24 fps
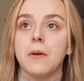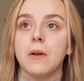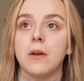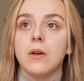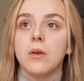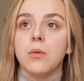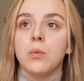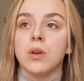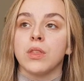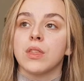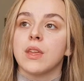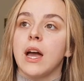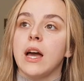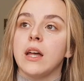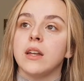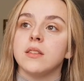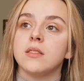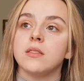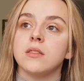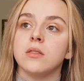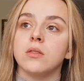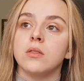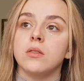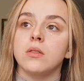With
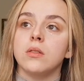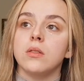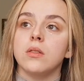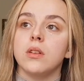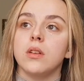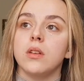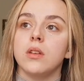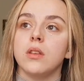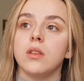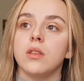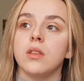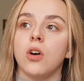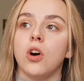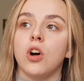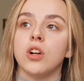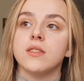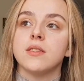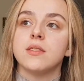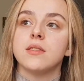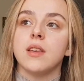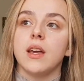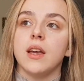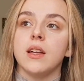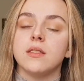CADASIL, the
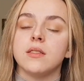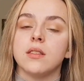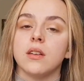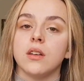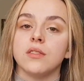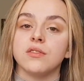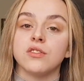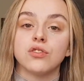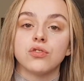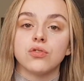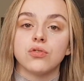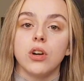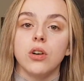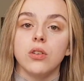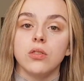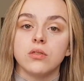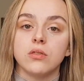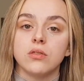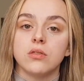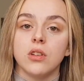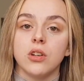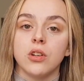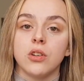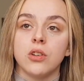onset of
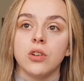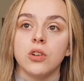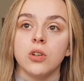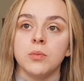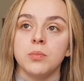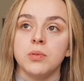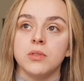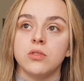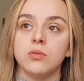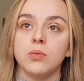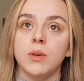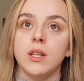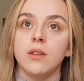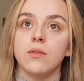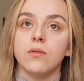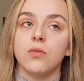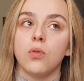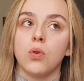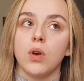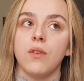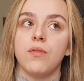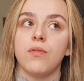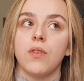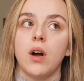strokes occur between
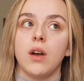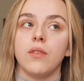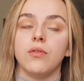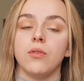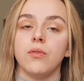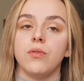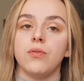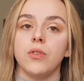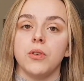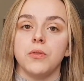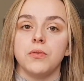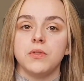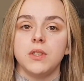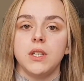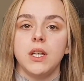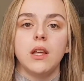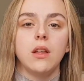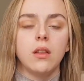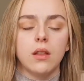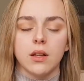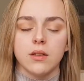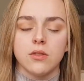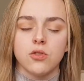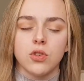45 and
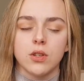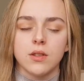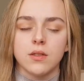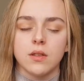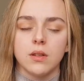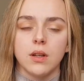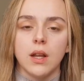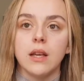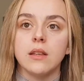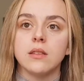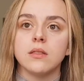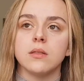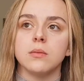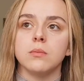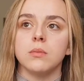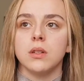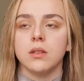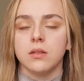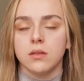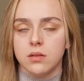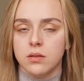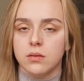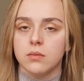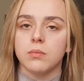50. That's just an
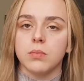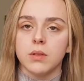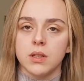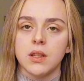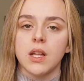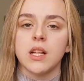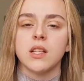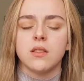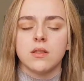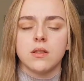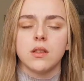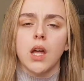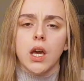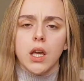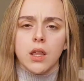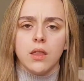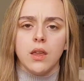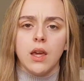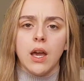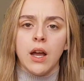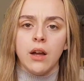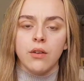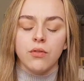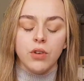estimate, but that's like
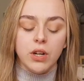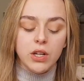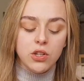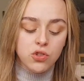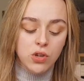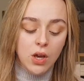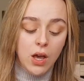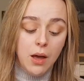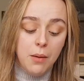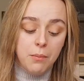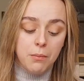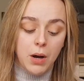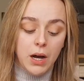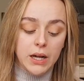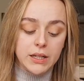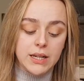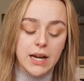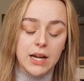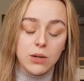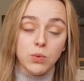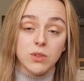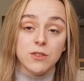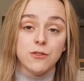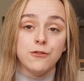the average. My
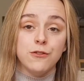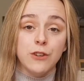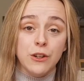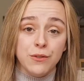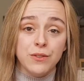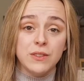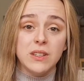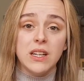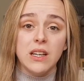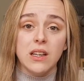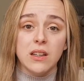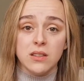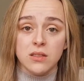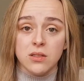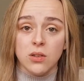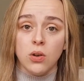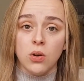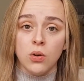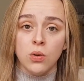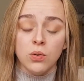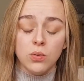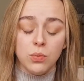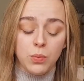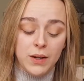dad was 50 years
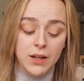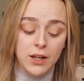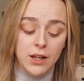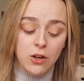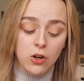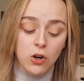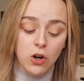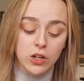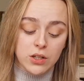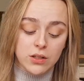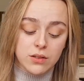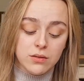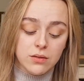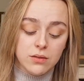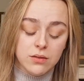old when he got